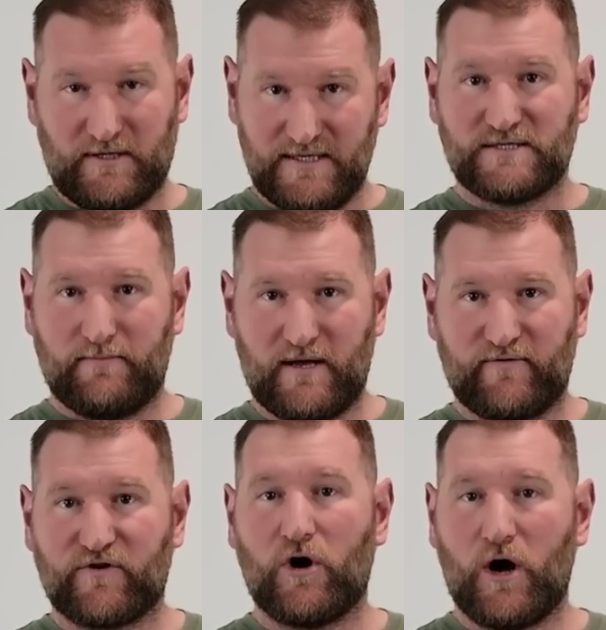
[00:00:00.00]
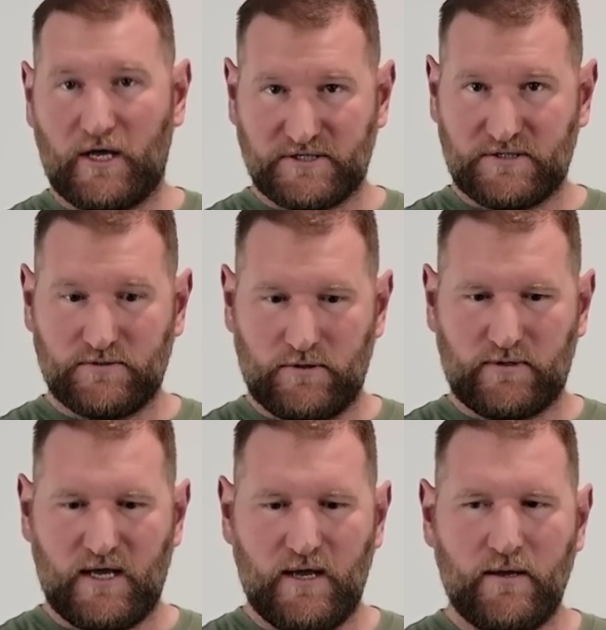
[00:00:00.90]
least amount of cost,
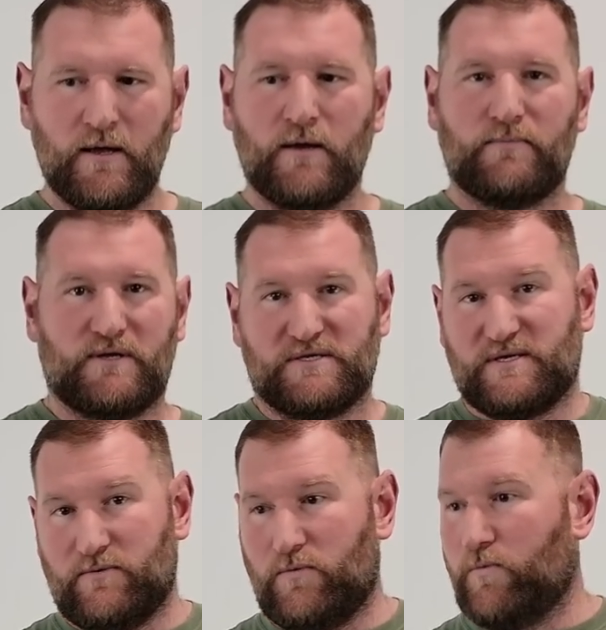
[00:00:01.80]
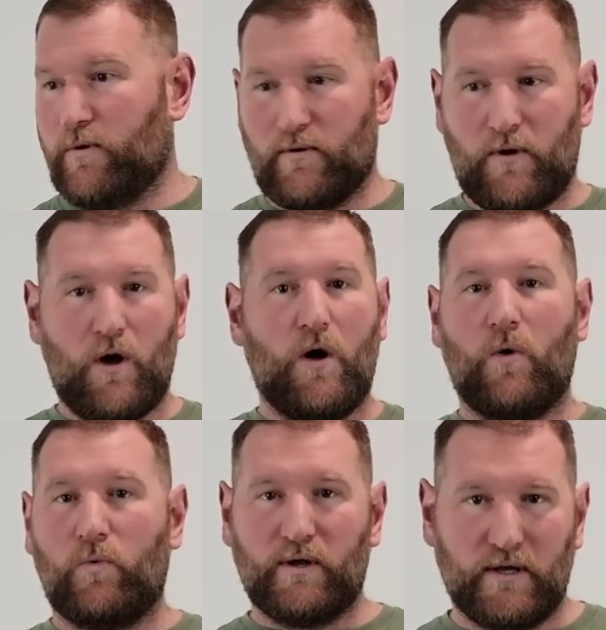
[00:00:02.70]
okay? Because we're
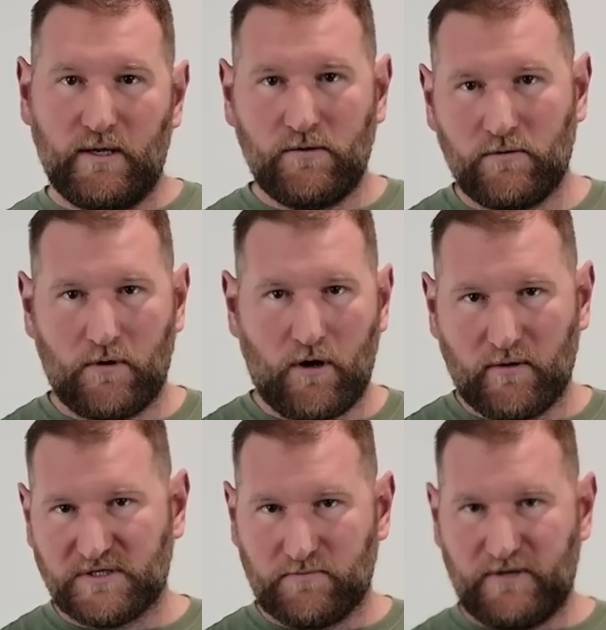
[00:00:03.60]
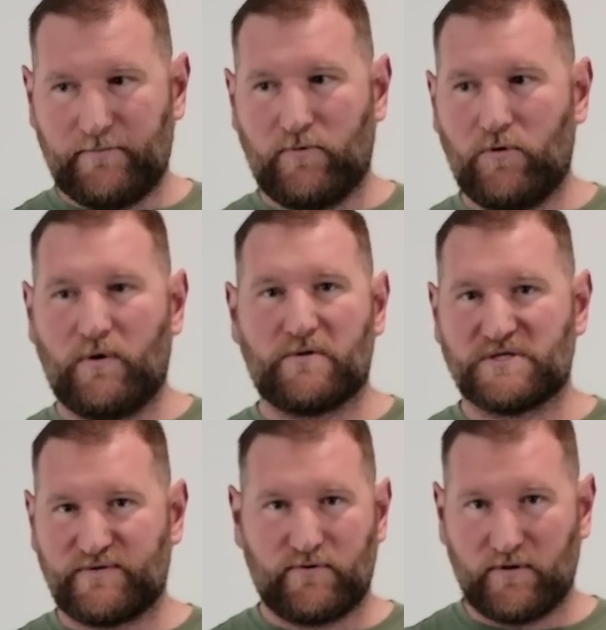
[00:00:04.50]
all willing, all as in people who wear
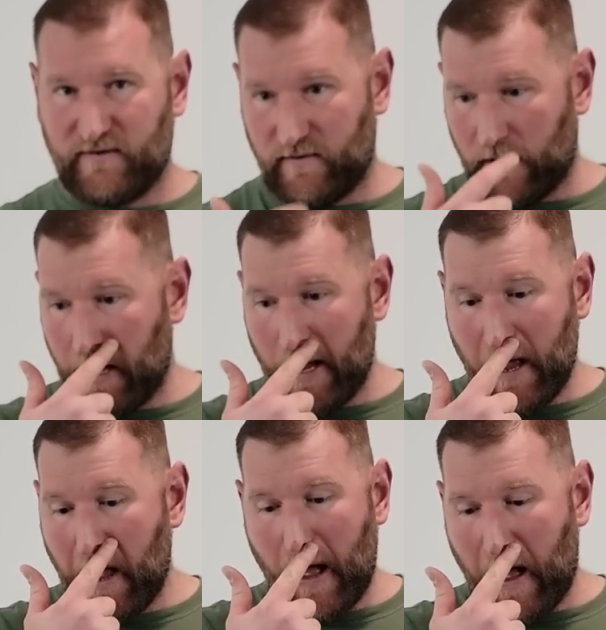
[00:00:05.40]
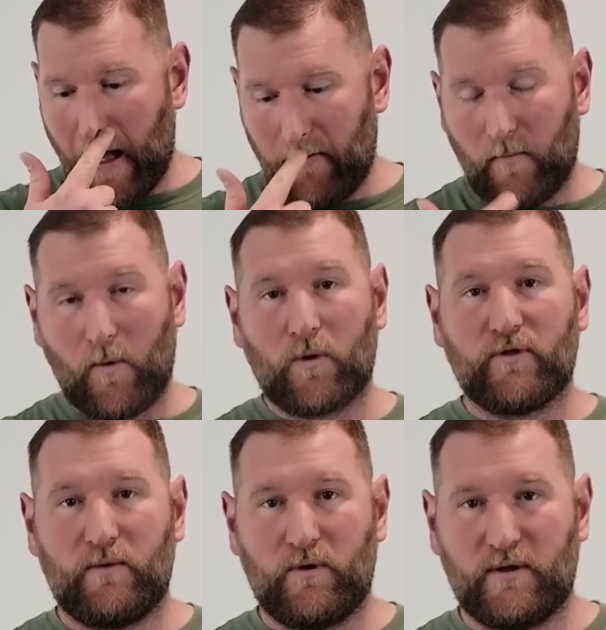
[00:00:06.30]
this for a living, more
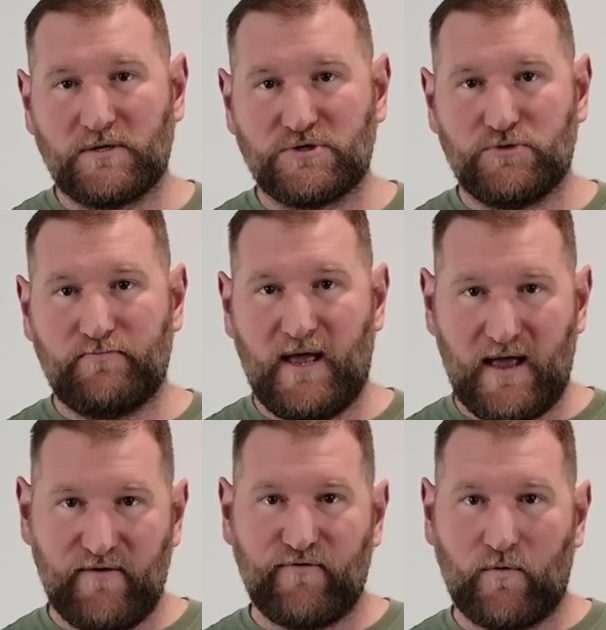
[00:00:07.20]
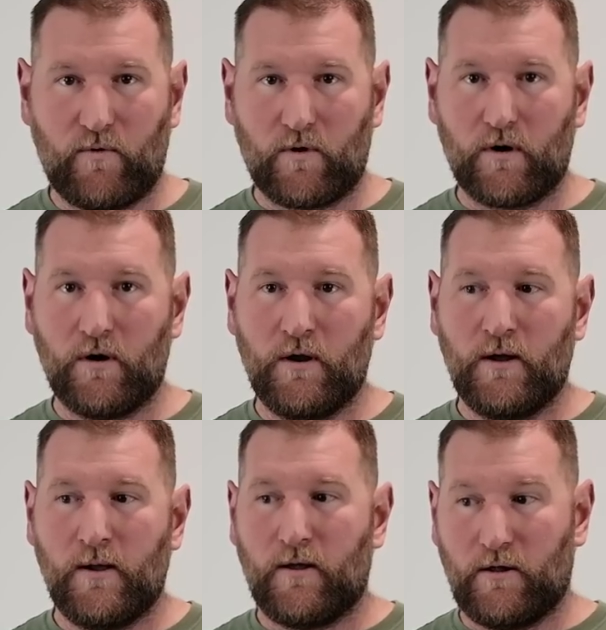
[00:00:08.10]
than willing to pay for
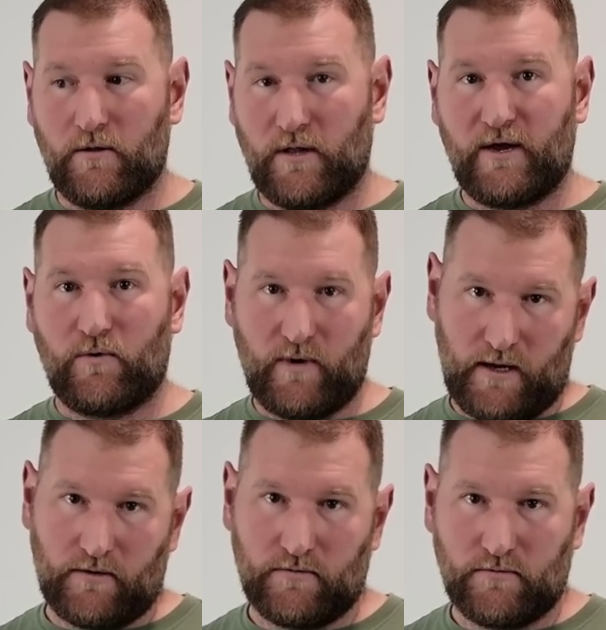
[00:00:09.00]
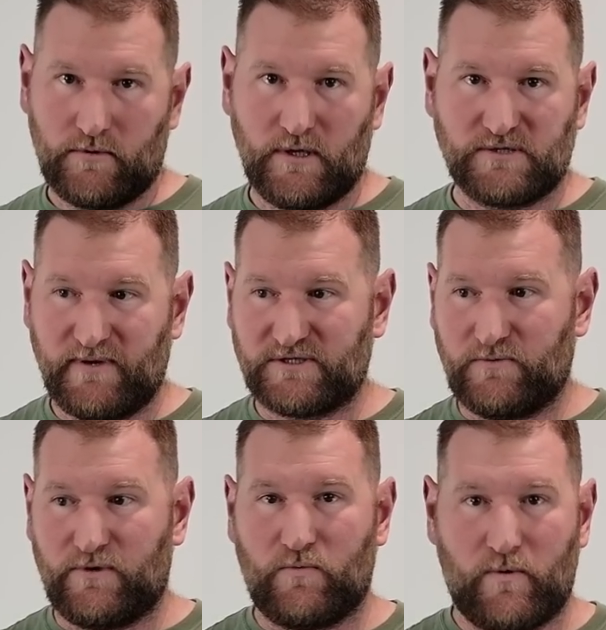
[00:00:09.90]
a lighter weight. And especially
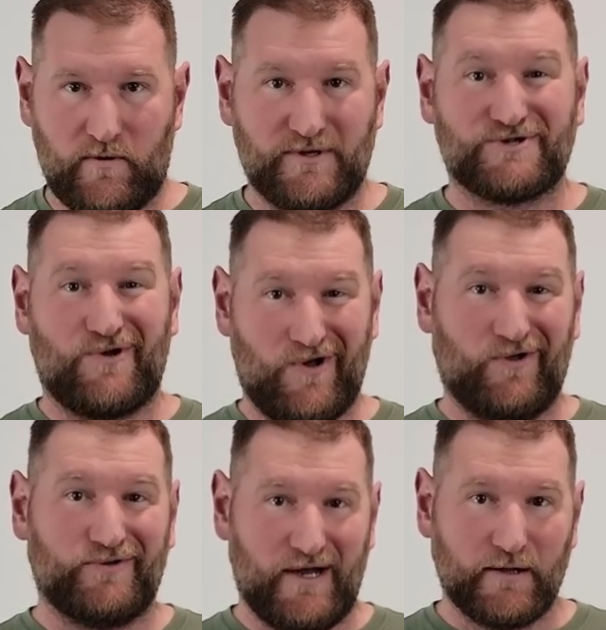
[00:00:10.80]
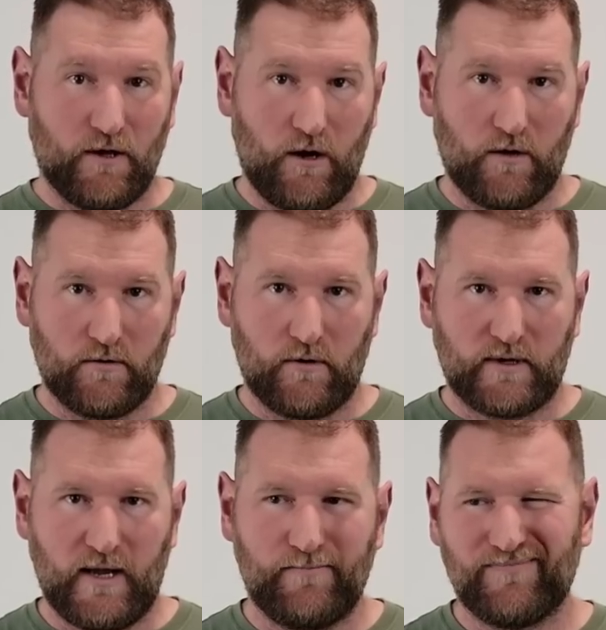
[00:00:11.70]
when you're wearing this all day long,
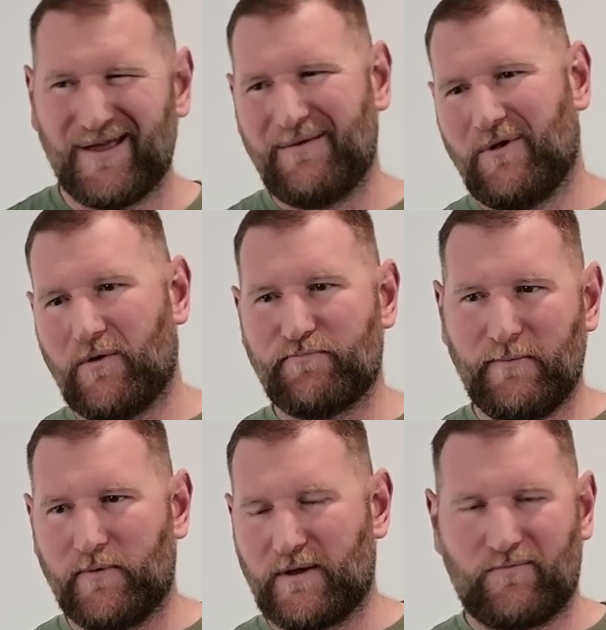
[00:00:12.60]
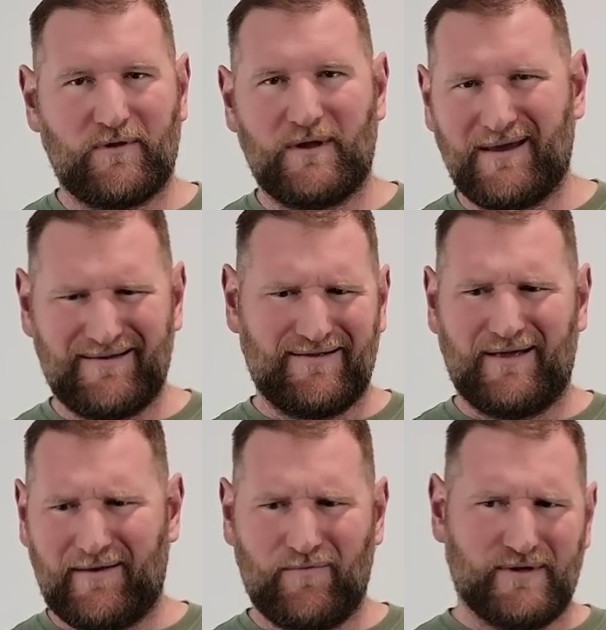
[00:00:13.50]
okay? I know people get really into
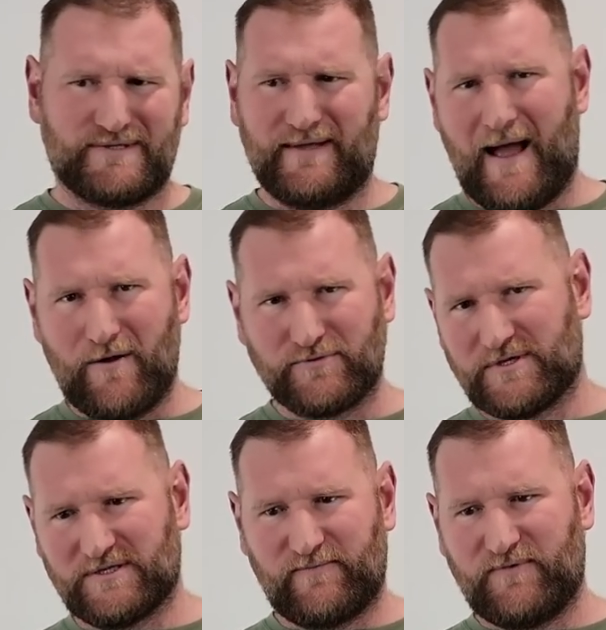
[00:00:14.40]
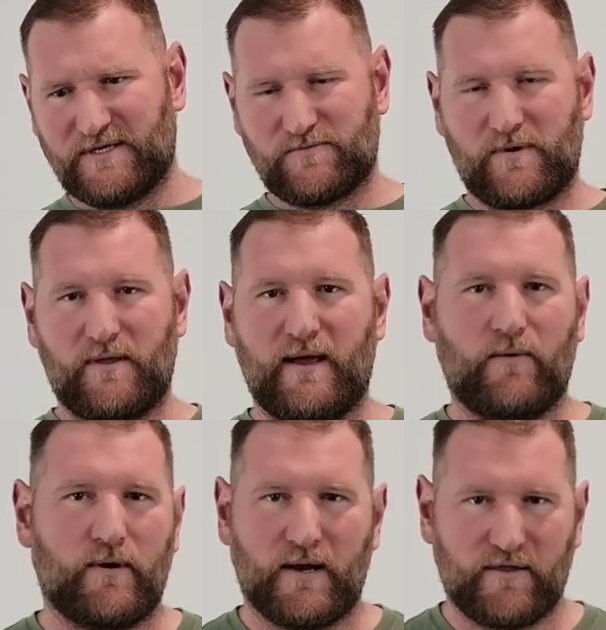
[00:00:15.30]
like, what's the ounces of this one and that
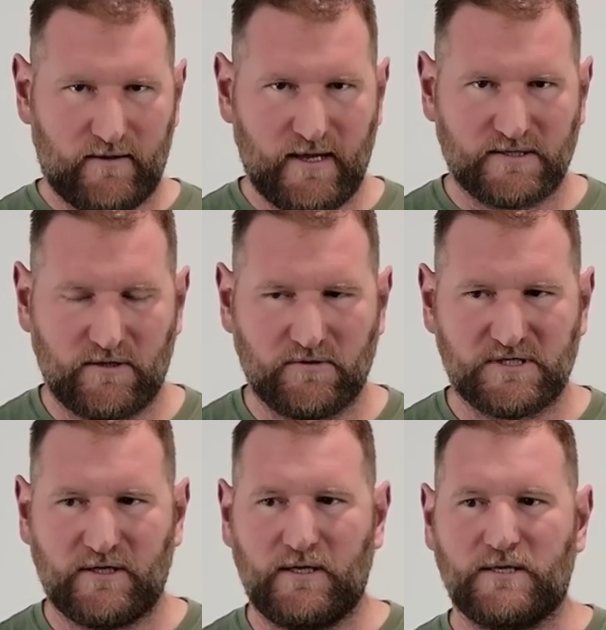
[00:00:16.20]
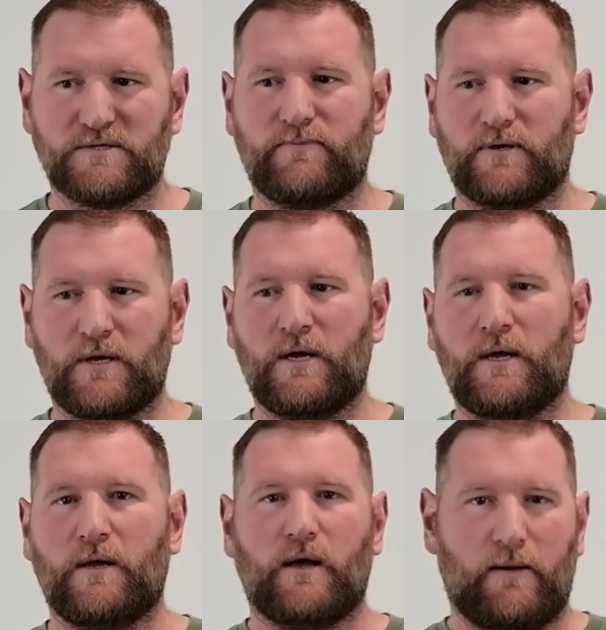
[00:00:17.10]
one, and I think that's a little silliness, but
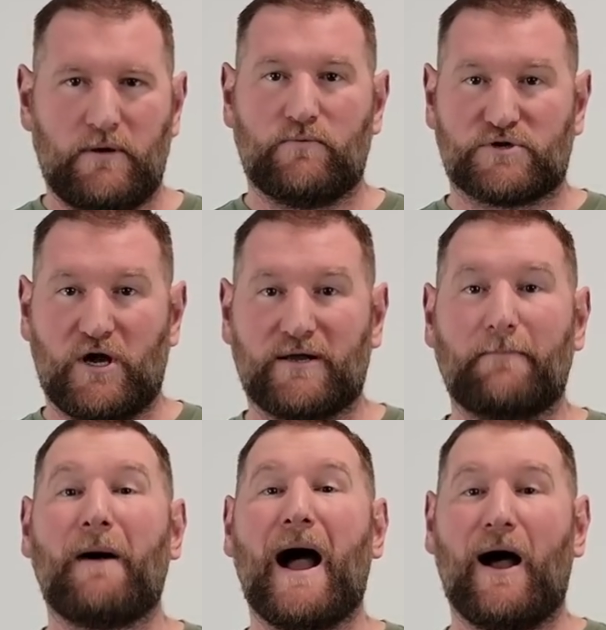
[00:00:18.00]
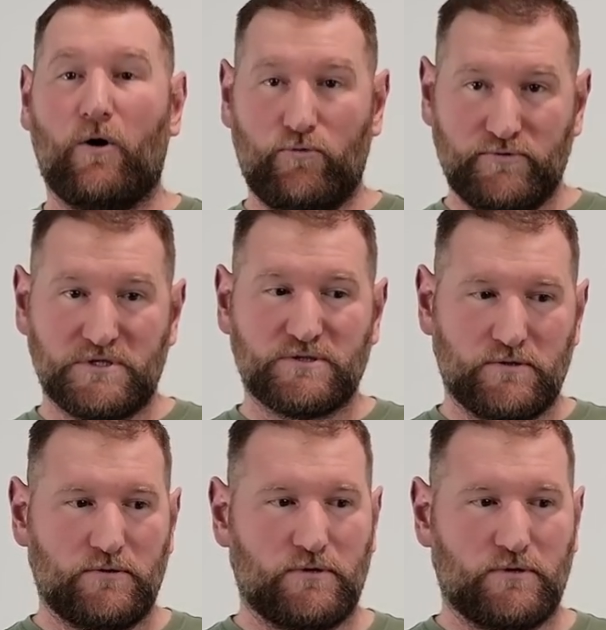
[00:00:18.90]
I mean, we're talking pounds,